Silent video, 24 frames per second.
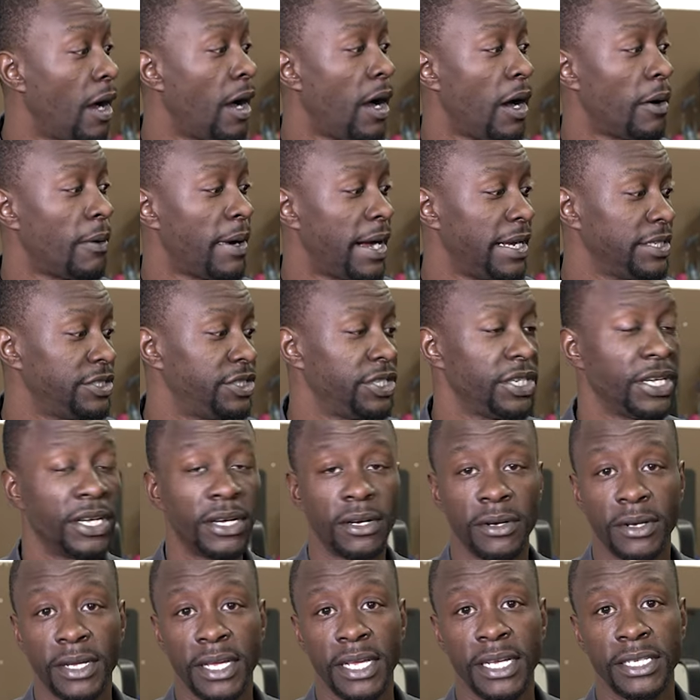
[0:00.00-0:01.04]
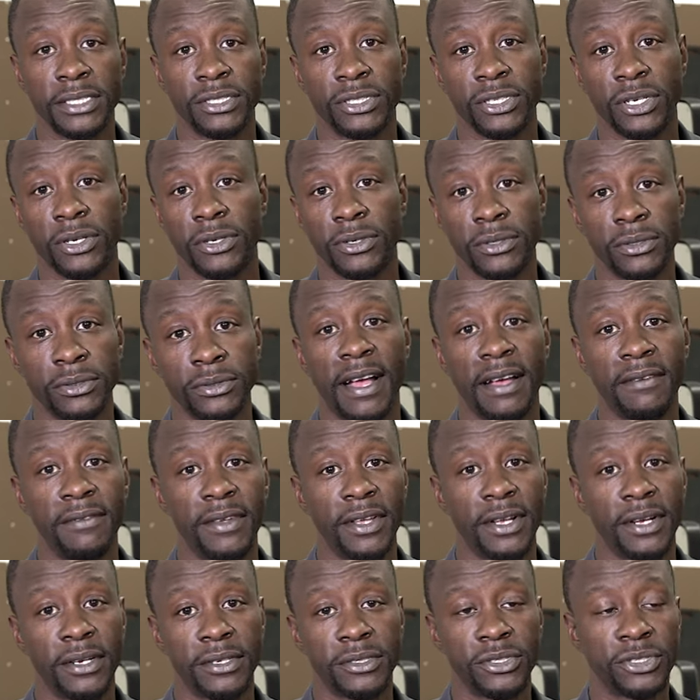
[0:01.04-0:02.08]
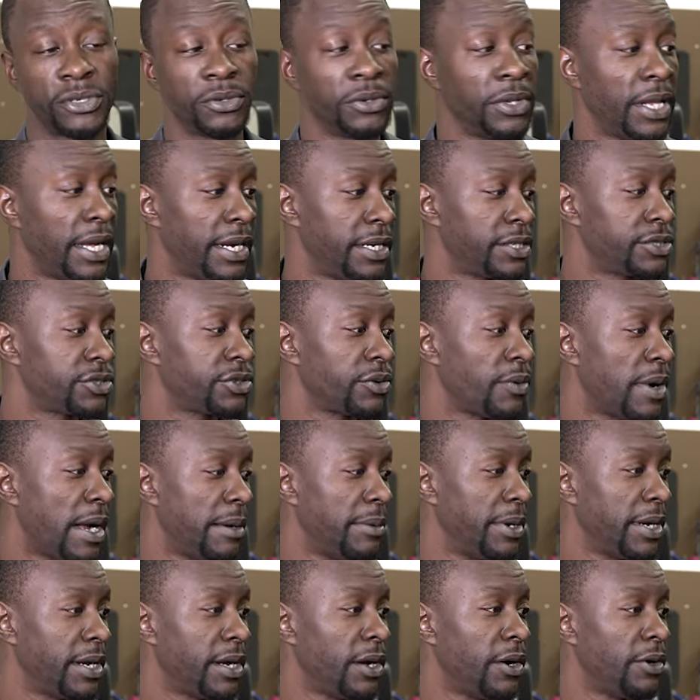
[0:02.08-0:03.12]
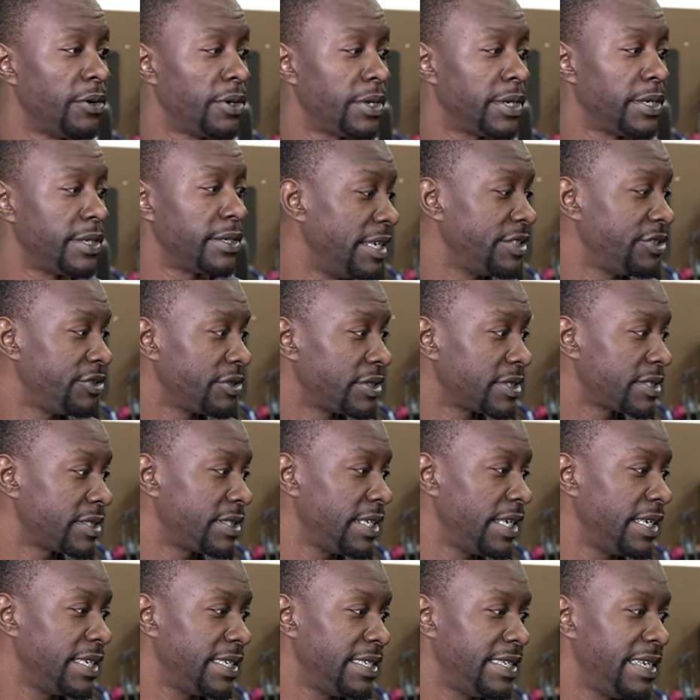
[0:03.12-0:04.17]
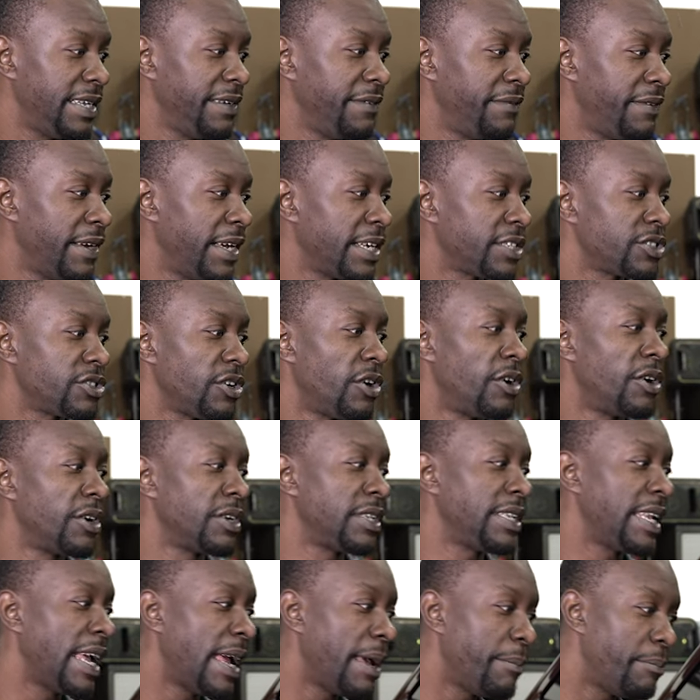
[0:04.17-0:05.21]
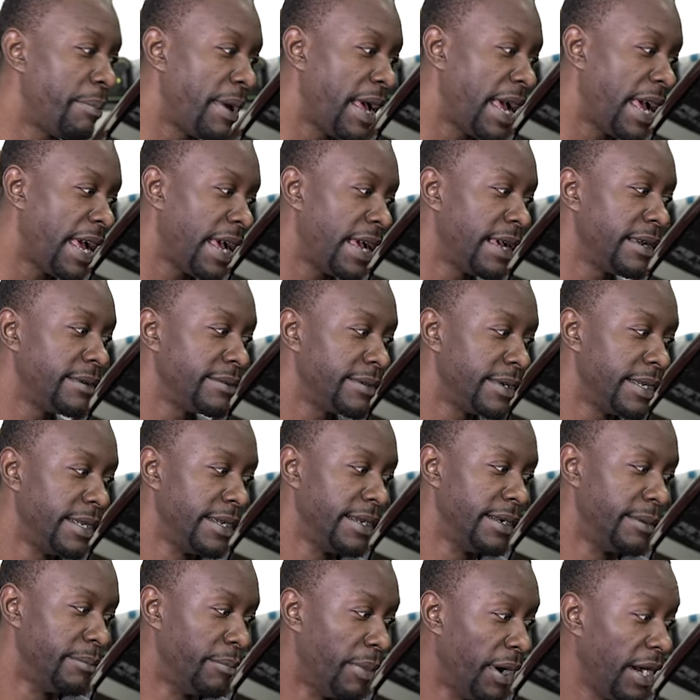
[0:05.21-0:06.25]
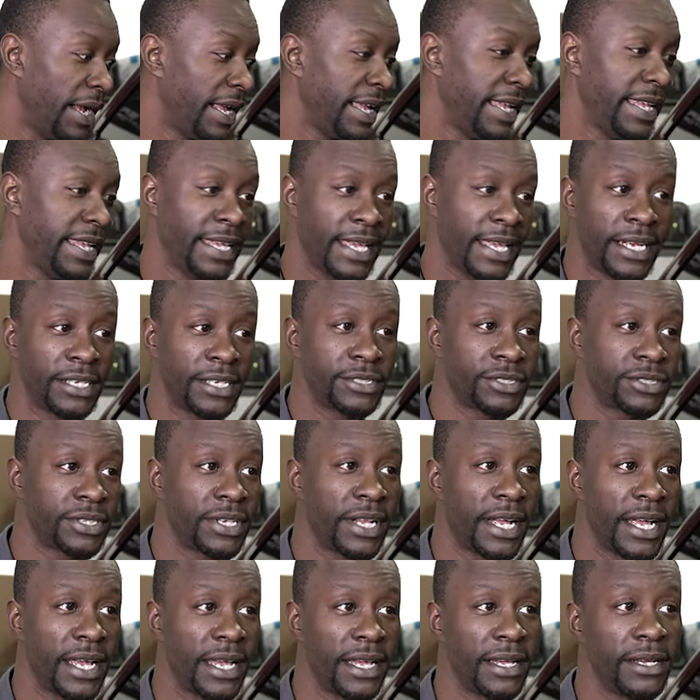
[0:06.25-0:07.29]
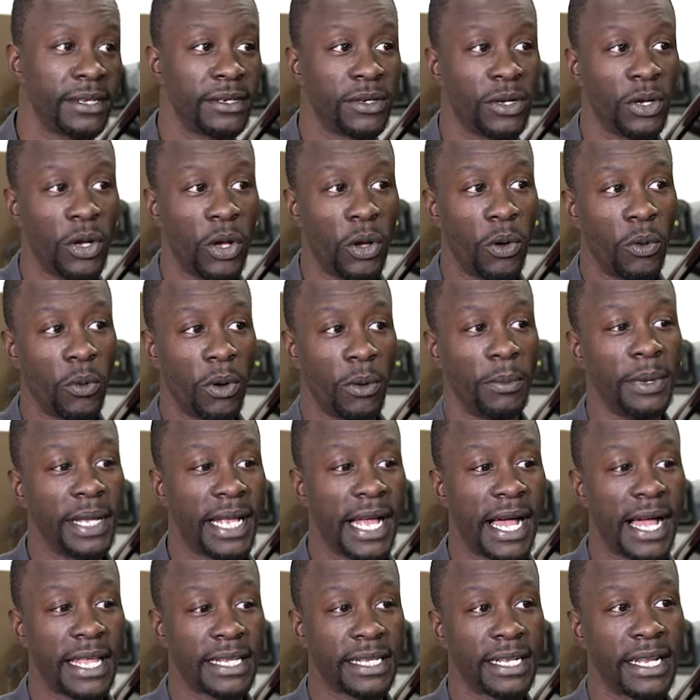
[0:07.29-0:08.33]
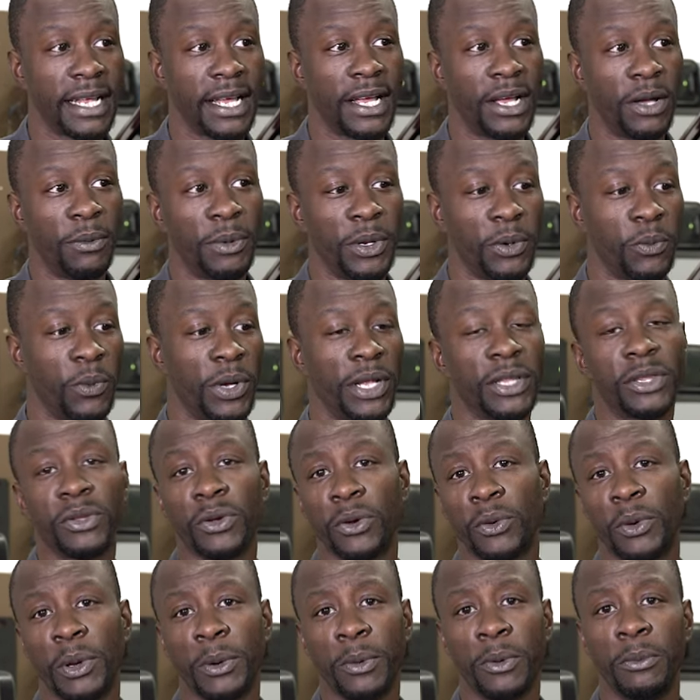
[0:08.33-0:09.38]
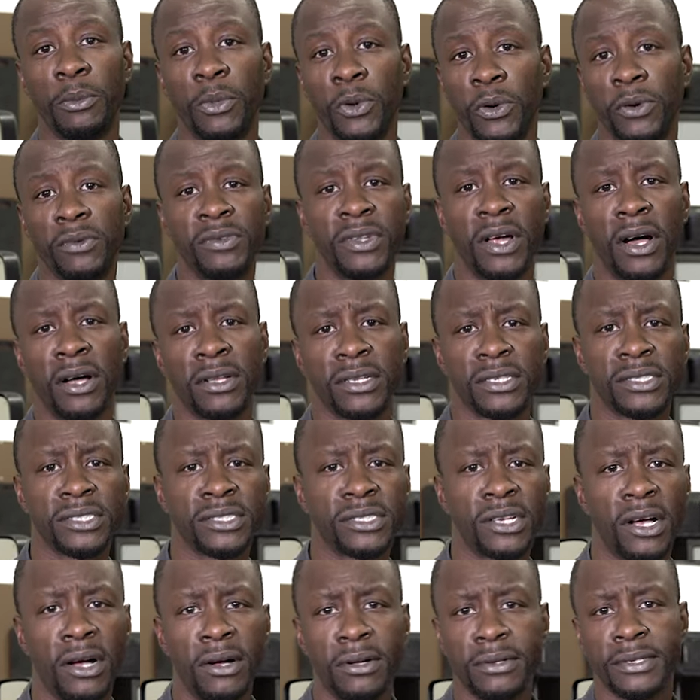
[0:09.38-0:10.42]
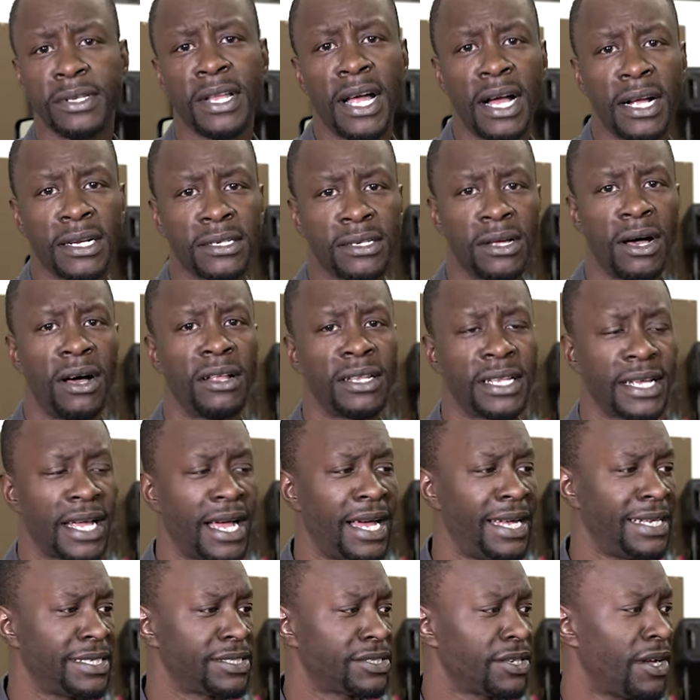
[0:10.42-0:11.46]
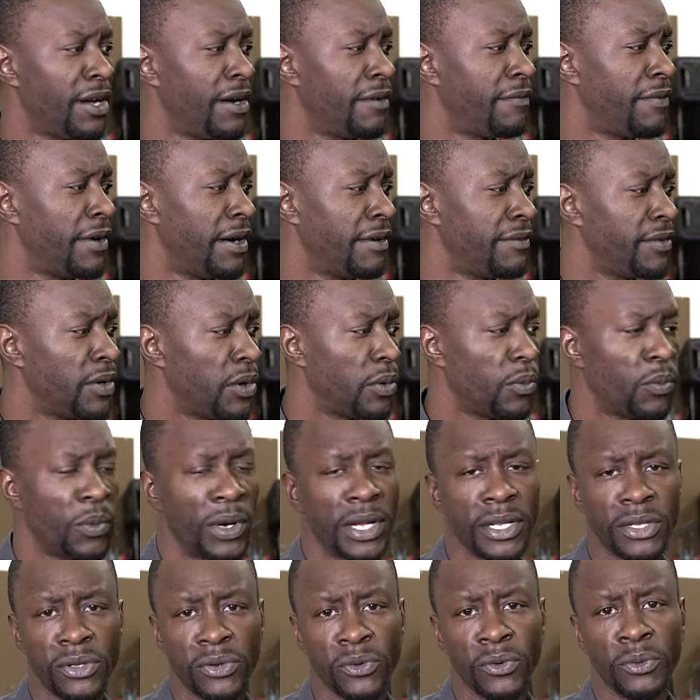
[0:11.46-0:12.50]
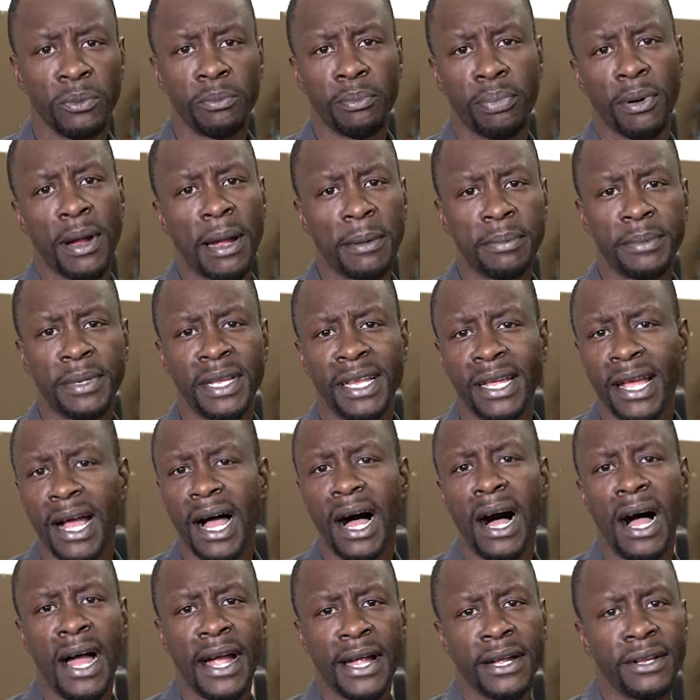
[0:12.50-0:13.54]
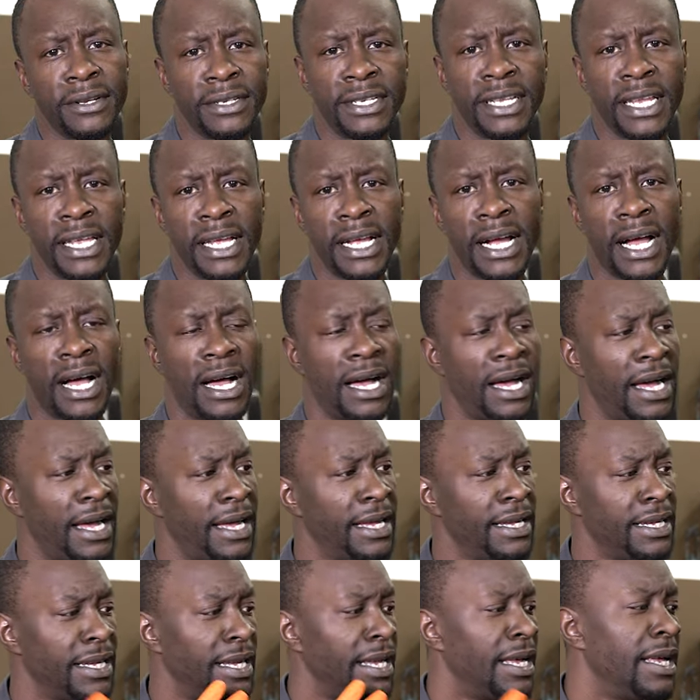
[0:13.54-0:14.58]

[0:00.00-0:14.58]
IGL Kenzo five-year two-layer ceramic coating. As you can see, the defects aren't that bad, but yesterday when we got in there, we went through, we removed all the salt, knocked all the ice off of it, went through, prepped it, iron decon,